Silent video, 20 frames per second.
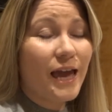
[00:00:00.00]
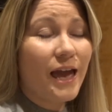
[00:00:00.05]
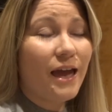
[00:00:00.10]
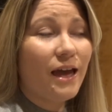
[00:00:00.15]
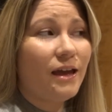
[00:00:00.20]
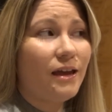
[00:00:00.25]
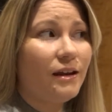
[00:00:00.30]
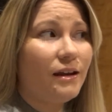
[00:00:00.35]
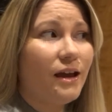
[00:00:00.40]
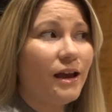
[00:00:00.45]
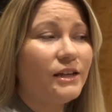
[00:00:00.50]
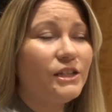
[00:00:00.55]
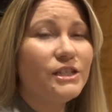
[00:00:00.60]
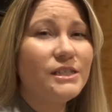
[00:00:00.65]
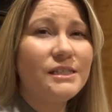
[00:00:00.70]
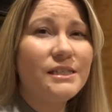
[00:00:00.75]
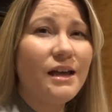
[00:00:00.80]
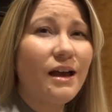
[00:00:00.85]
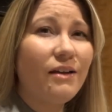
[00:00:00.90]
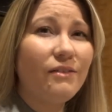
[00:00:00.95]
and I
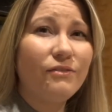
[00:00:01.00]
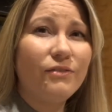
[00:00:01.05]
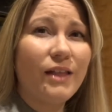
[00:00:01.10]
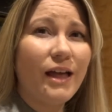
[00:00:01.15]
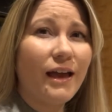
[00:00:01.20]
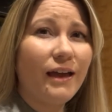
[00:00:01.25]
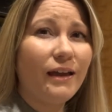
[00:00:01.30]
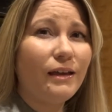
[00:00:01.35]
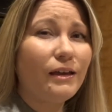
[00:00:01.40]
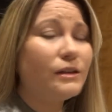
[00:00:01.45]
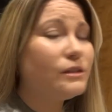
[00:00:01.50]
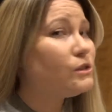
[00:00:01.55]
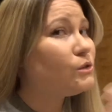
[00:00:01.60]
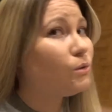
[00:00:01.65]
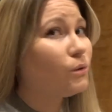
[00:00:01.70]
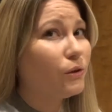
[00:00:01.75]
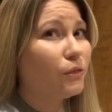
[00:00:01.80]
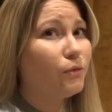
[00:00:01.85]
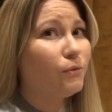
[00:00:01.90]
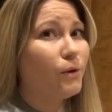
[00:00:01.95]
just have like a
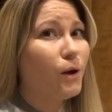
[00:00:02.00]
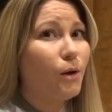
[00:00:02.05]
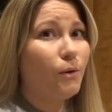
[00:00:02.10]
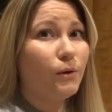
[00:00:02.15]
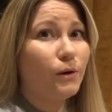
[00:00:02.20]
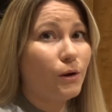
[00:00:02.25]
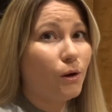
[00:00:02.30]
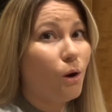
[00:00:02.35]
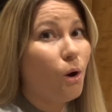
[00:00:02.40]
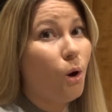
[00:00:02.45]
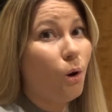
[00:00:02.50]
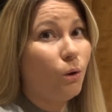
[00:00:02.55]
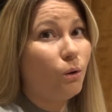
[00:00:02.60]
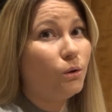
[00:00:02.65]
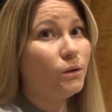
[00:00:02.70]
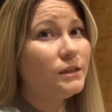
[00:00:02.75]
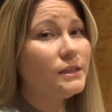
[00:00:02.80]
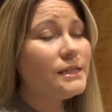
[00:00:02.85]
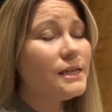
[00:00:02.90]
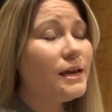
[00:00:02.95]
sore throat and a
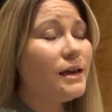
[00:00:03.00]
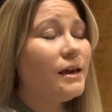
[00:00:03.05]
cold.